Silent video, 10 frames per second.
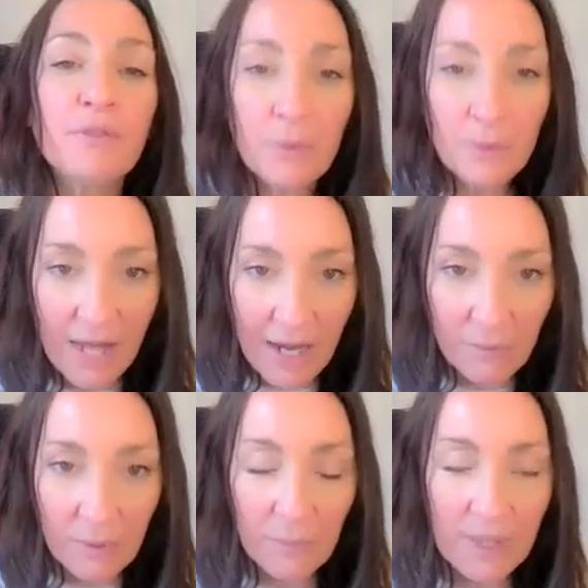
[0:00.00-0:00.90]
through
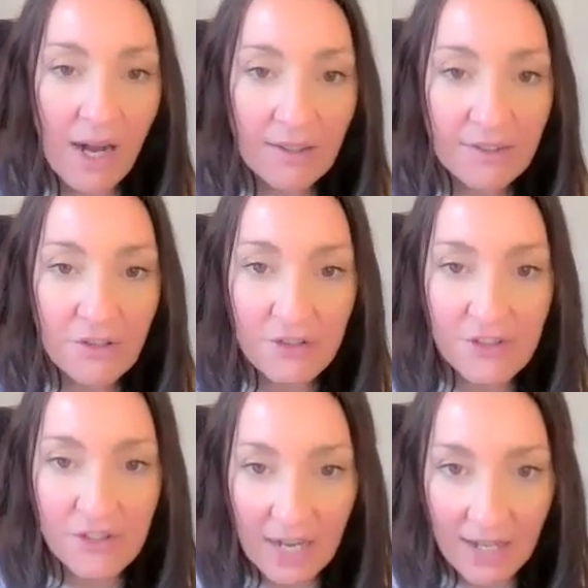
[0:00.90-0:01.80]
that, when we
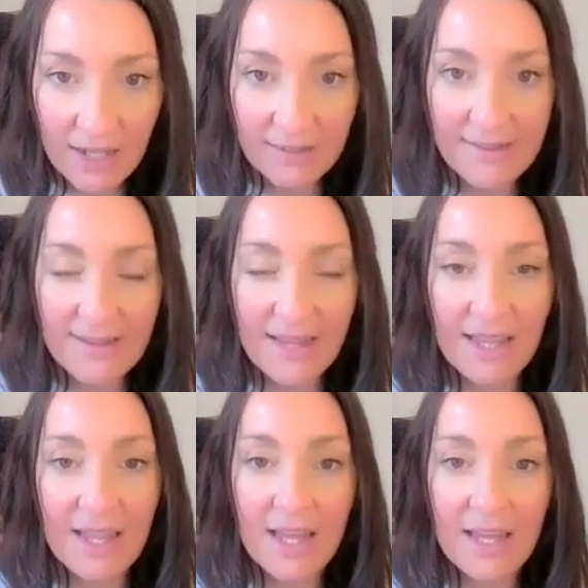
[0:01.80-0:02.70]
understand
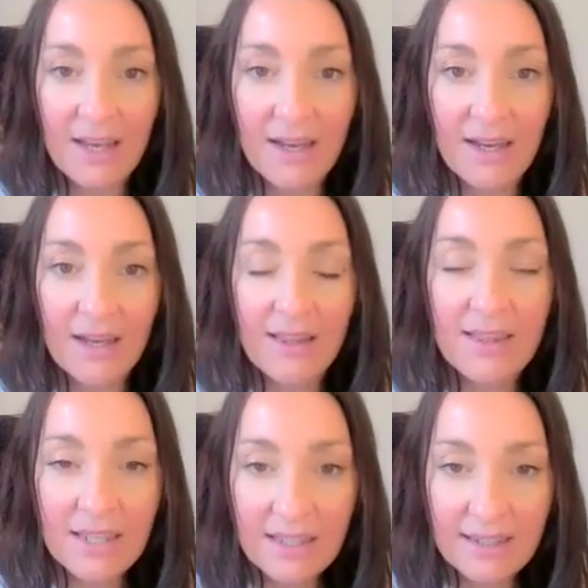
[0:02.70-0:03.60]
that
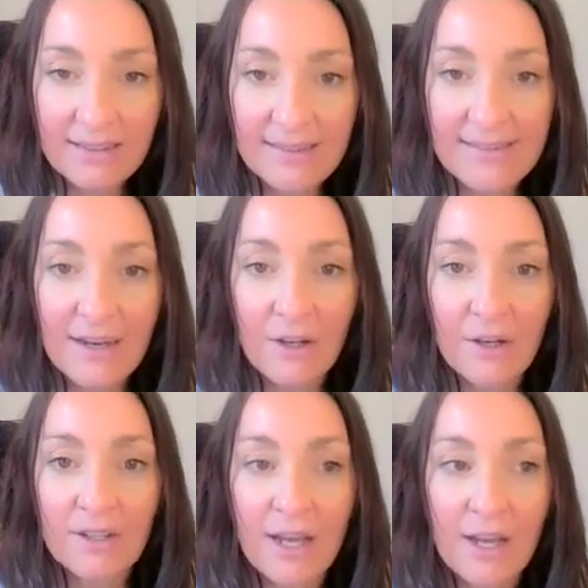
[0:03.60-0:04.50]
these
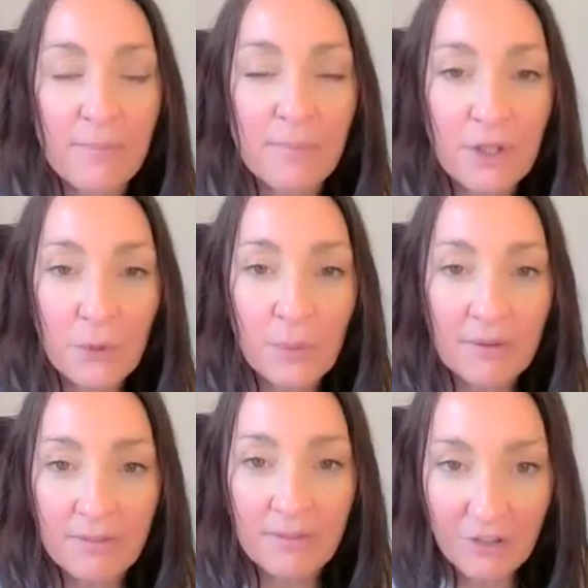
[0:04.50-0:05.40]
are yet mere
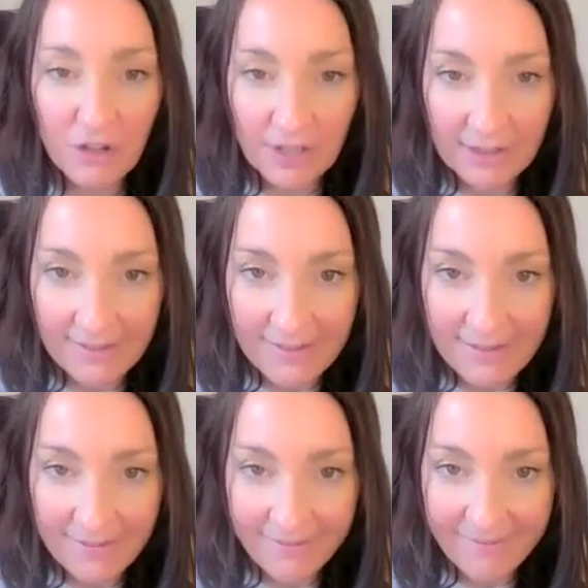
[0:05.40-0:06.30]

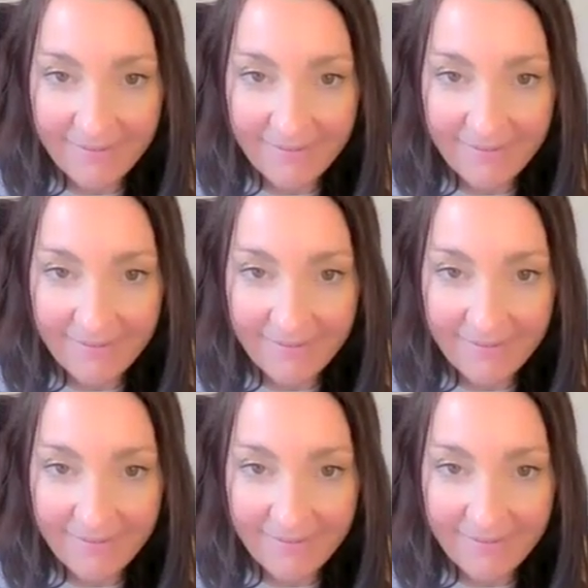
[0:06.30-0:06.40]
reflections,